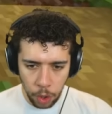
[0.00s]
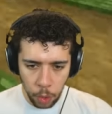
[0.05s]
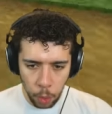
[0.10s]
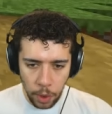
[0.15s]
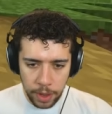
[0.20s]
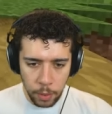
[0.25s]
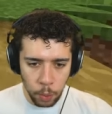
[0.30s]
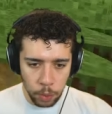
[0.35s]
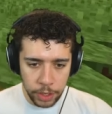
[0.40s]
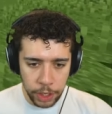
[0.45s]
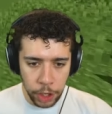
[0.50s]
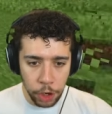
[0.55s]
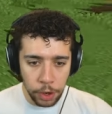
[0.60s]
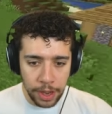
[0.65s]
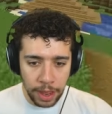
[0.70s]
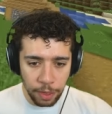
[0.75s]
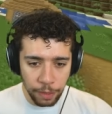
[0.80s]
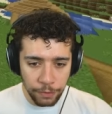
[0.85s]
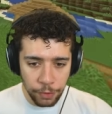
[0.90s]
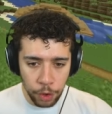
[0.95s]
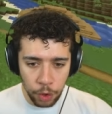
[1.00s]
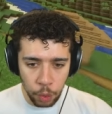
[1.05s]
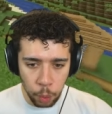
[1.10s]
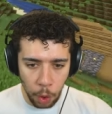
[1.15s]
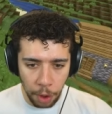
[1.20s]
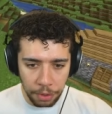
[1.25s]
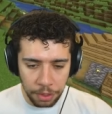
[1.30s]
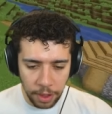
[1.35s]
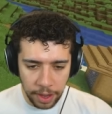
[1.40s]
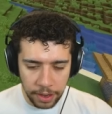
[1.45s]
Wait, you get the food
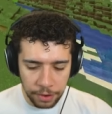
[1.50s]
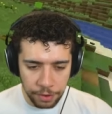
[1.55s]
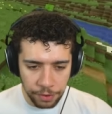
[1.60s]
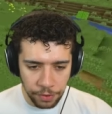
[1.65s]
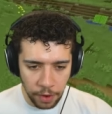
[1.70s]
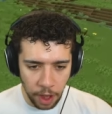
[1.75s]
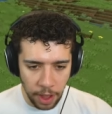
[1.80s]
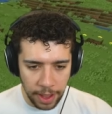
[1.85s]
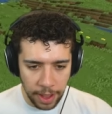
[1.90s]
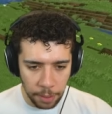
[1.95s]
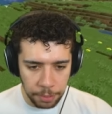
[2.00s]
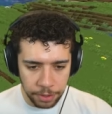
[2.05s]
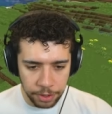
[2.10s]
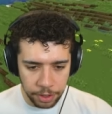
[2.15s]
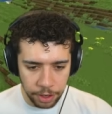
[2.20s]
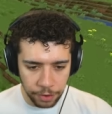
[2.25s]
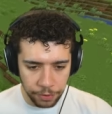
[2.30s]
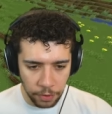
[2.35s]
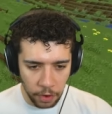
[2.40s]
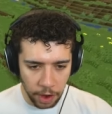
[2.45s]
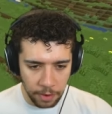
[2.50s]
whilst I can fly. I'm just going to fly